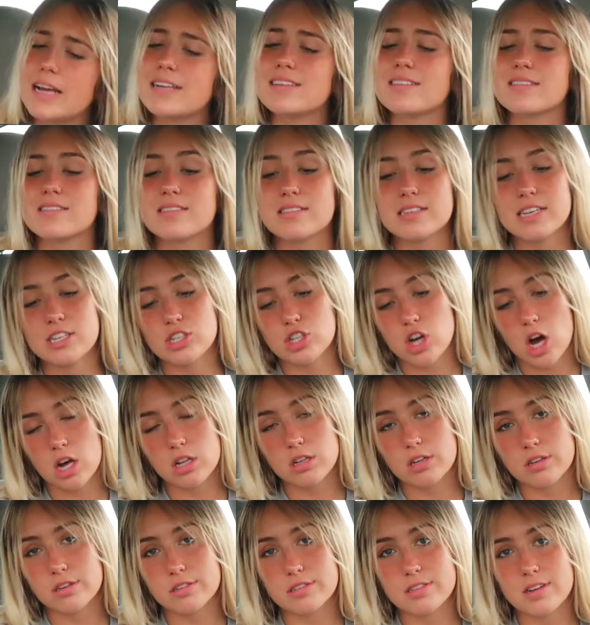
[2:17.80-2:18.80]
It doesn't say
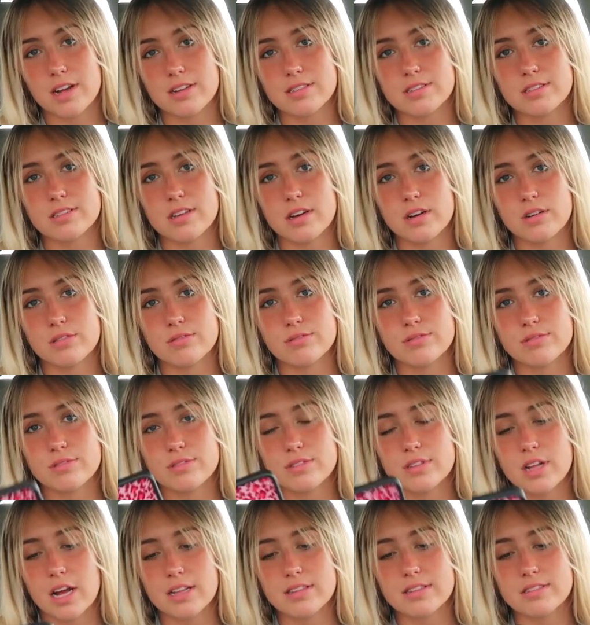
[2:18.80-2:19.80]
chocolate croissants though.
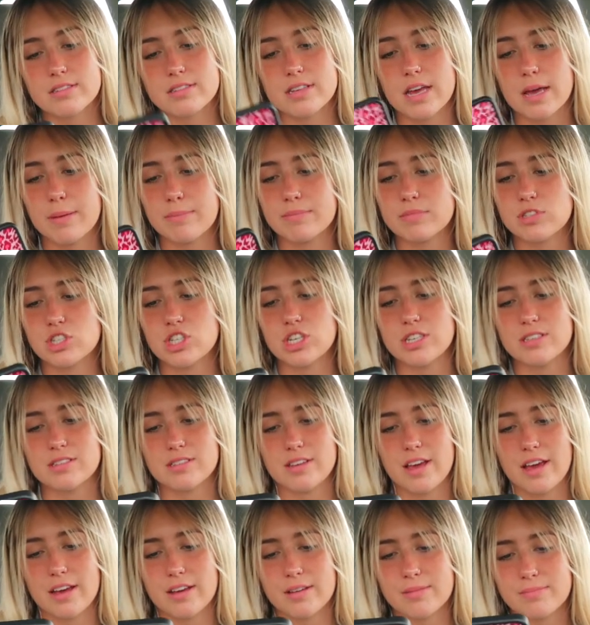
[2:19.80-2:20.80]
Not the same.
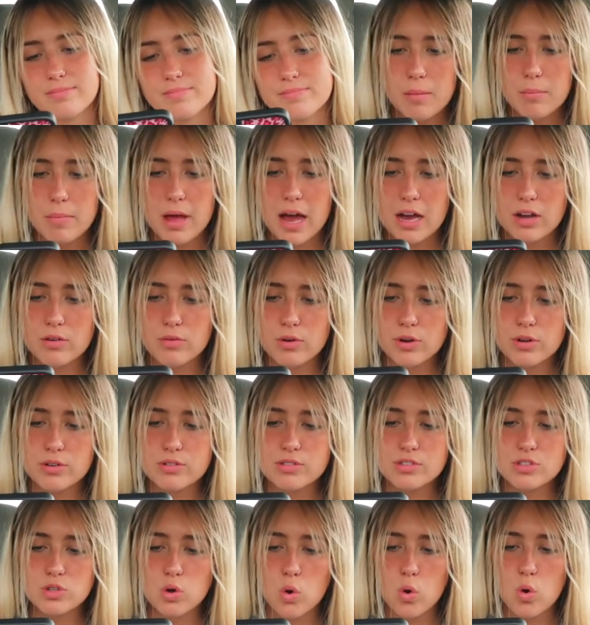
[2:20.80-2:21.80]
Cheesecake.
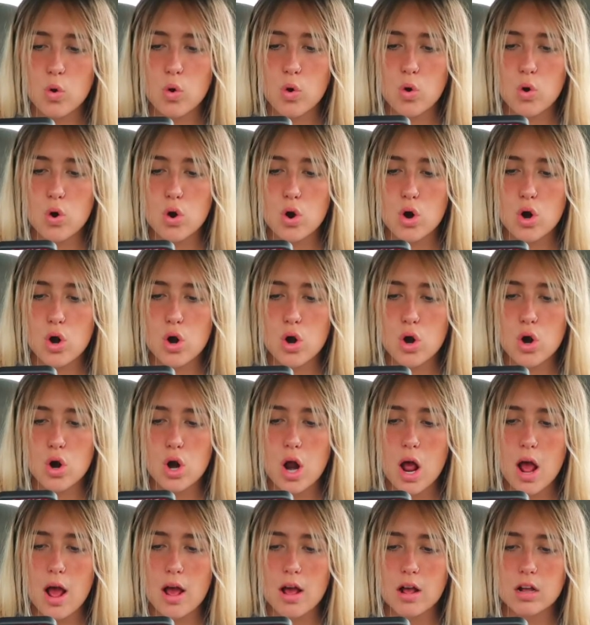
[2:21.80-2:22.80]
Macaroons
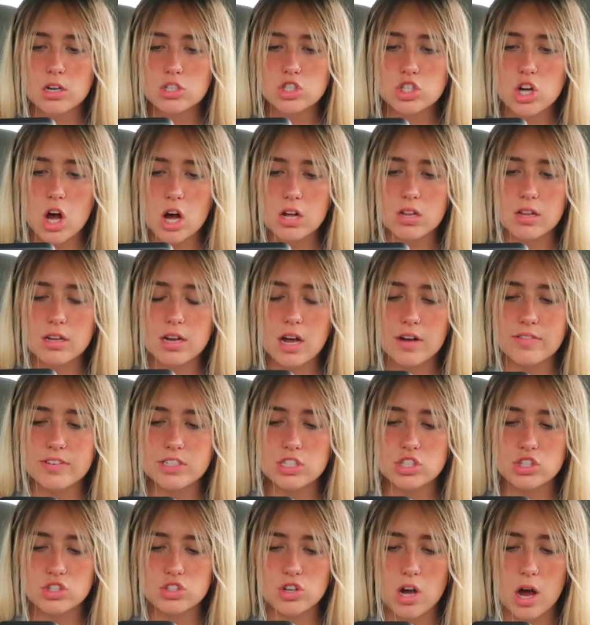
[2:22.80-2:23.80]
or chocolate
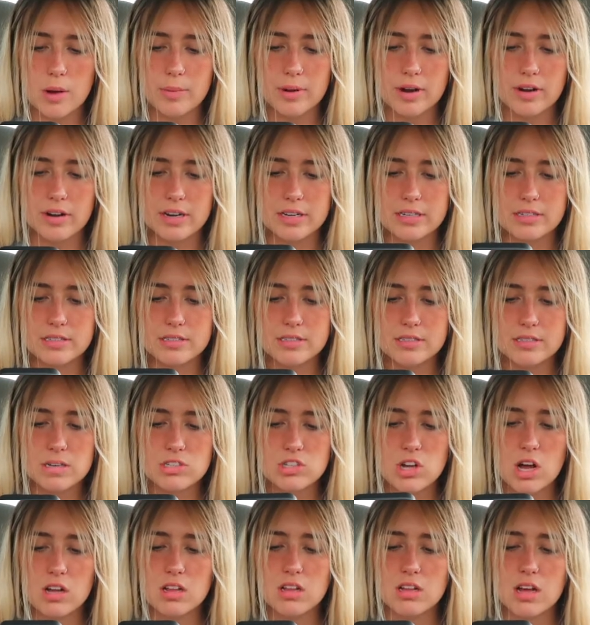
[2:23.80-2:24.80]
covered strawberries?
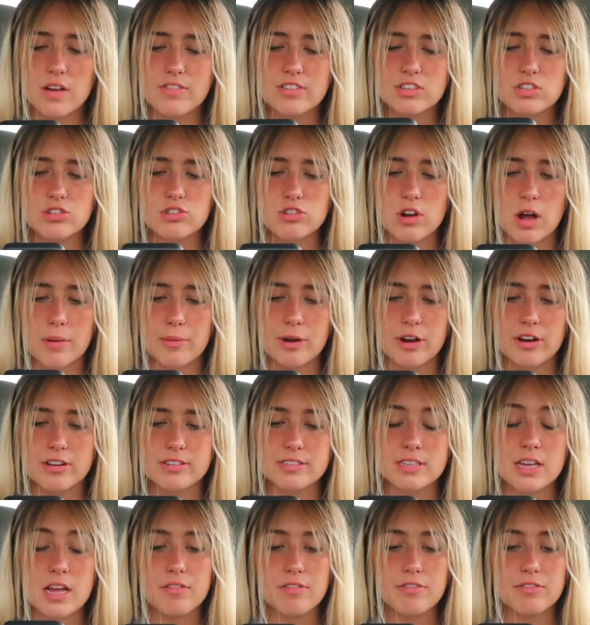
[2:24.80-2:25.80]
Chocolate covered
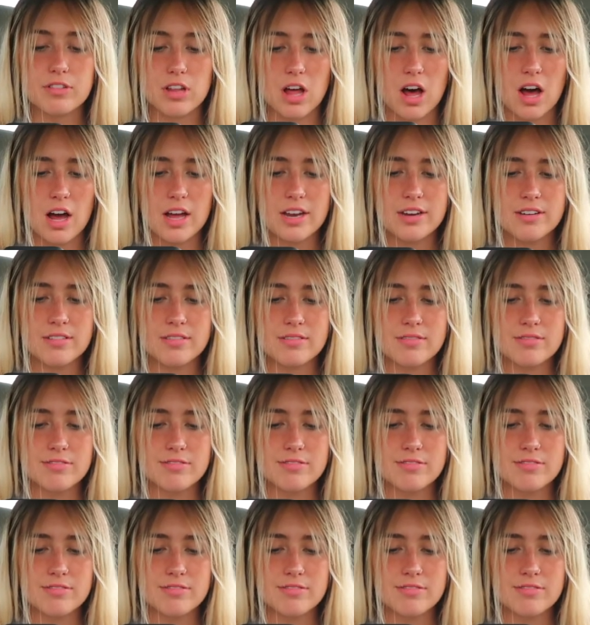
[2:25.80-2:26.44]
strawberries. Flan?